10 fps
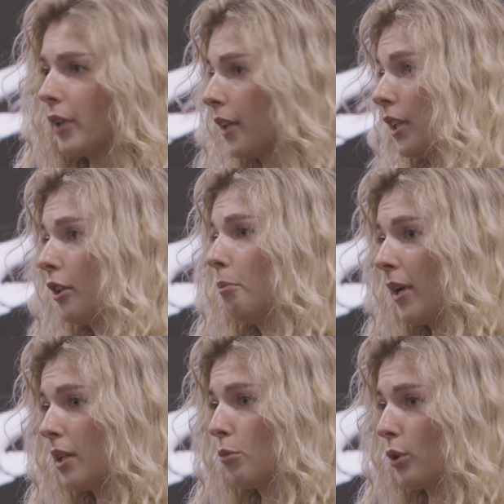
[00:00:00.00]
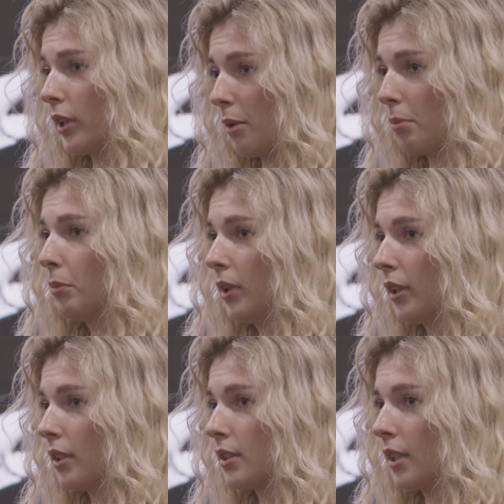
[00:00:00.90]
And there are many more
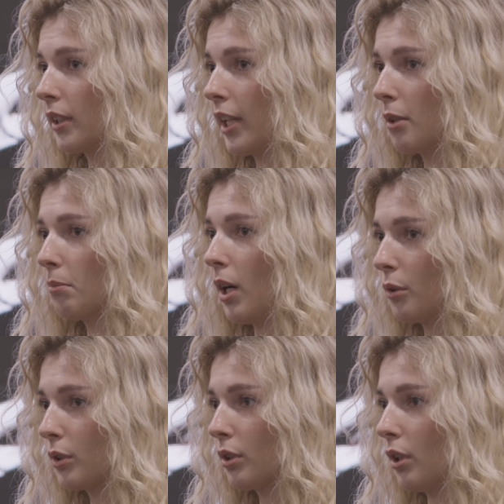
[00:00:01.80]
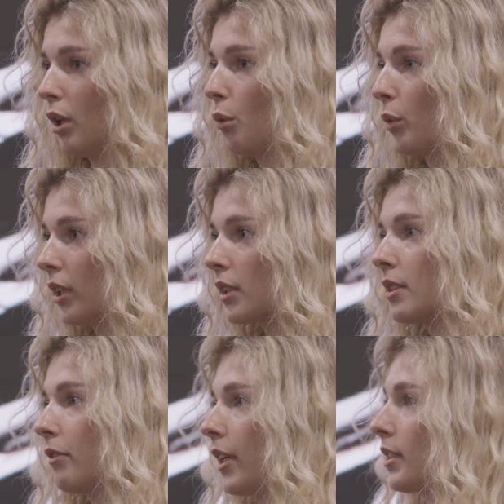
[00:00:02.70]
capabilities that came out with this
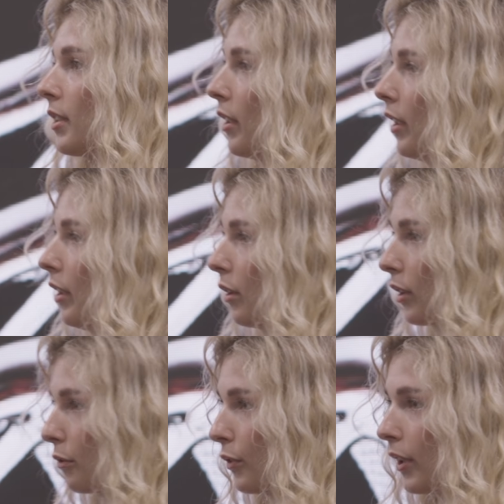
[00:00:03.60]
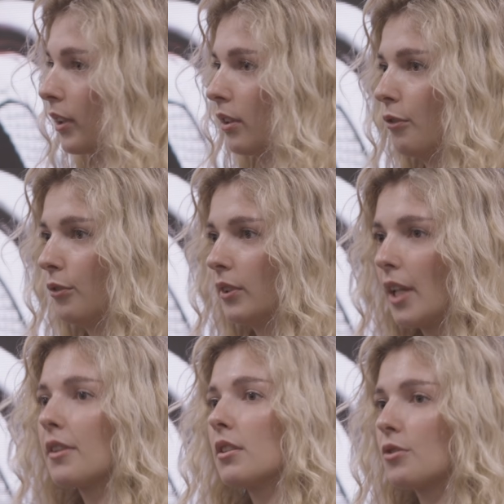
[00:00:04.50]
device that are different
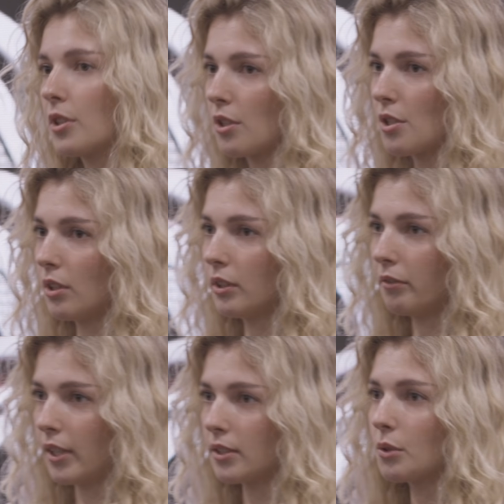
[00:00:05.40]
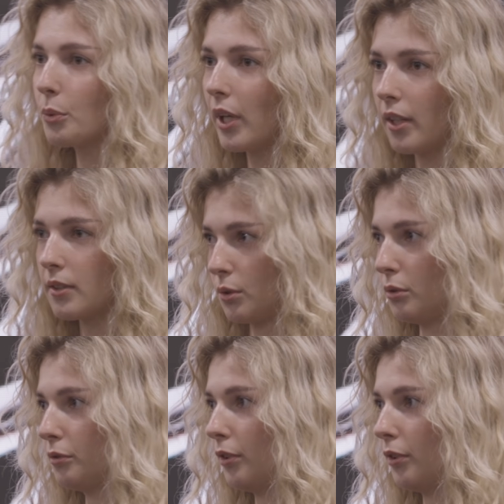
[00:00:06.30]
than the traditional devices we had so